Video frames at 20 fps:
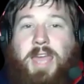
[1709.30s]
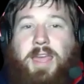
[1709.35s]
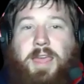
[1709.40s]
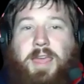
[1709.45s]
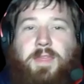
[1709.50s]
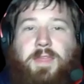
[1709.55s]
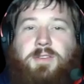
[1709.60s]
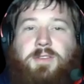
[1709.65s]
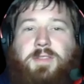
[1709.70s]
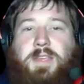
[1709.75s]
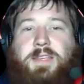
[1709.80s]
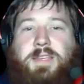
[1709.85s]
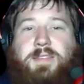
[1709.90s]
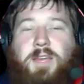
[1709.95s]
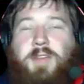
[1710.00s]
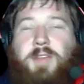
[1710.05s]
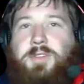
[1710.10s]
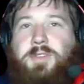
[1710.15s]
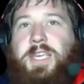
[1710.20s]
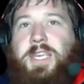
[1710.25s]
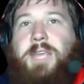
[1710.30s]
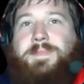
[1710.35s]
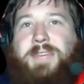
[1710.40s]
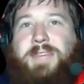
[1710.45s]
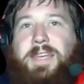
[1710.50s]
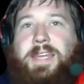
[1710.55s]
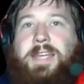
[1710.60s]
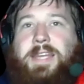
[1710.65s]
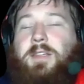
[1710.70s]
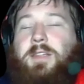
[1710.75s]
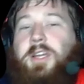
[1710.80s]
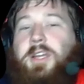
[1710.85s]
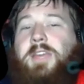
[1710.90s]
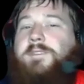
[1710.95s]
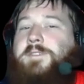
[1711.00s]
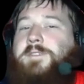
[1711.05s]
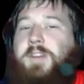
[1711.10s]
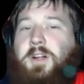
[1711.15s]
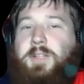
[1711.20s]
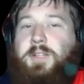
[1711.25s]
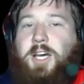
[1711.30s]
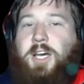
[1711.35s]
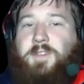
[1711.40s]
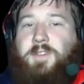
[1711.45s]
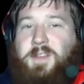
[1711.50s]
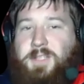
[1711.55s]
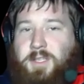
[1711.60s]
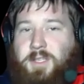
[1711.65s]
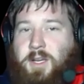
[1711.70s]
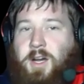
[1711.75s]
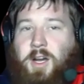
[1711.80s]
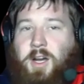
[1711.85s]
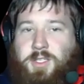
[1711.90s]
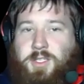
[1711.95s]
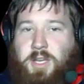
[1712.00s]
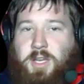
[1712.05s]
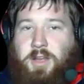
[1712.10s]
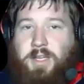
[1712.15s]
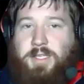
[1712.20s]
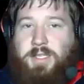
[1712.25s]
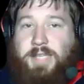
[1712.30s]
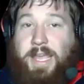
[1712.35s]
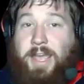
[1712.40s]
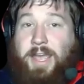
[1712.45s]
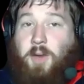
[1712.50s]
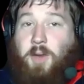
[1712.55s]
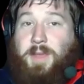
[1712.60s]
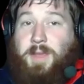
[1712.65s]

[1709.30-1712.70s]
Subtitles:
And these other teams, they need to look at Philadelphia as a cautionary tale,